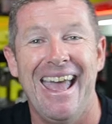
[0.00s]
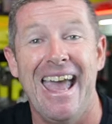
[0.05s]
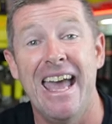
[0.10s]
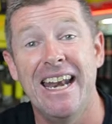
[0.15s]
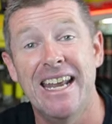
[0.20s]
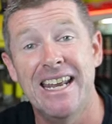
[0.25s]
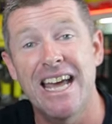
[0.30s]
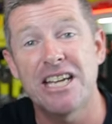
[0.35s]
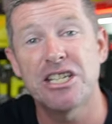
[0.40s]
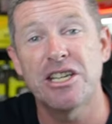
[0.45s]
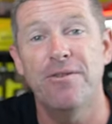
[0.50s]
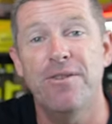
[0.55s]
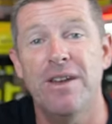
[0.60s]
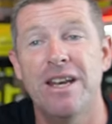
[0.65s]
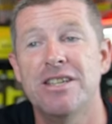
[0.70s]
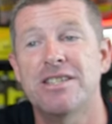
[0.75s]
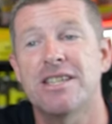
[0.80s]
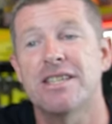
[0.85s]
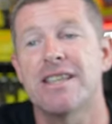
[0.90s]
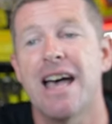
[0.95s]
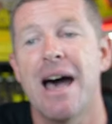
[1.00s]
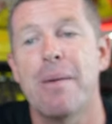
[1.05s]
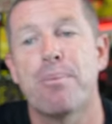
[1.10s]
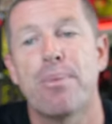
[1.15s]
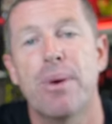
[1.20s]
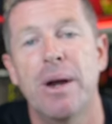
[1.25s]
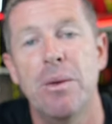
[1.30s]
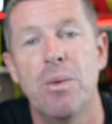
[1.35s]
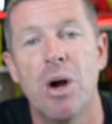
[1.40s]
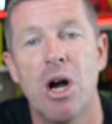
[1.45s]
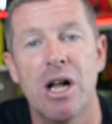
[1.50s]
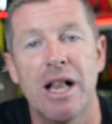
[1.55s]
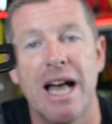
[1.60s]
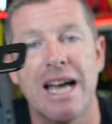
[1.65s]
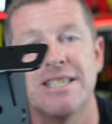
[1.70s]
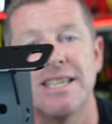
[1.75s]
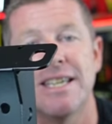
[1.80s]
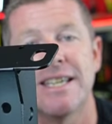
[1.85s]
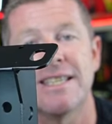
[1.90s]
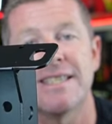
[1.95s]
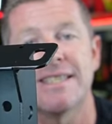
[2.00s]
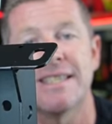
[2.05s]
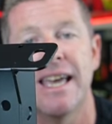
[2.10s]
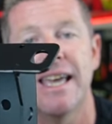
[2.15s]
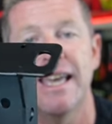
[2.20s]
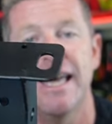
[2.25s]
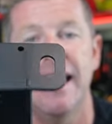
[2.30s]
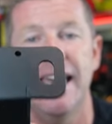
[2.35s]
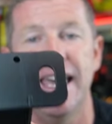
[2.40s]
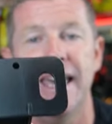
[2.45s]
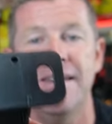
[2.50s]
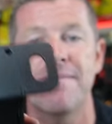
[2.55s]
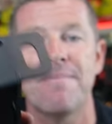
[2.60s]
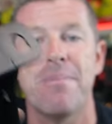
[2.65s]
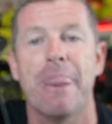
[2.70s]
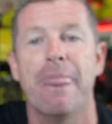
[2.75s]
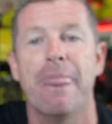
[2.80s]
and it actually finishes up pretty well, as you can see here,